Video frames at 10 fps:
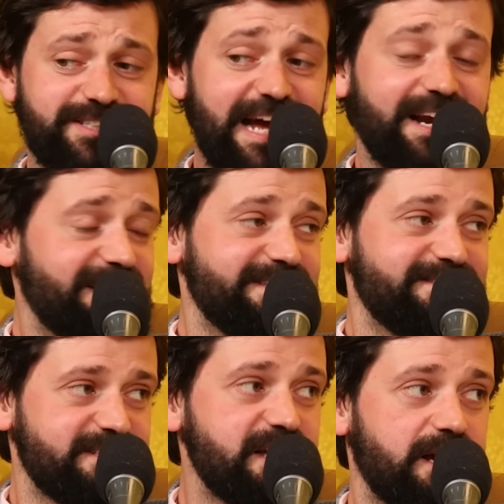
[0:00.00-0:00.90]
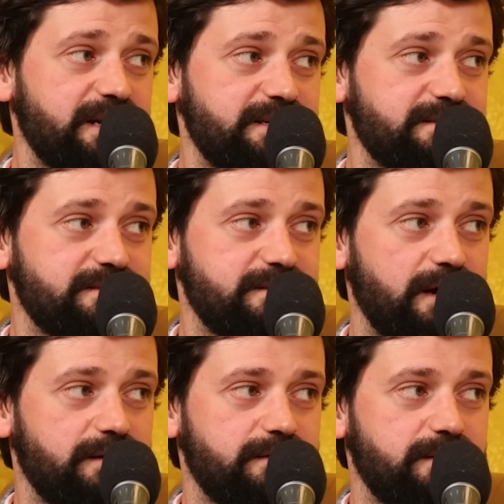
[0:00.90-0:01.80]
No, exactly.
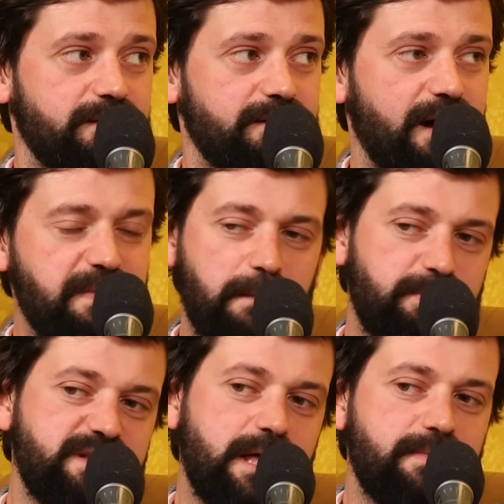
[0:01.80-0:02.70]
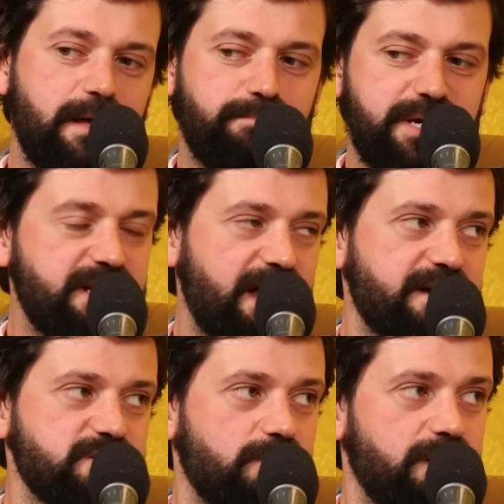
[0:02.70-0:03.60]
Yeah. And so they're B-daying as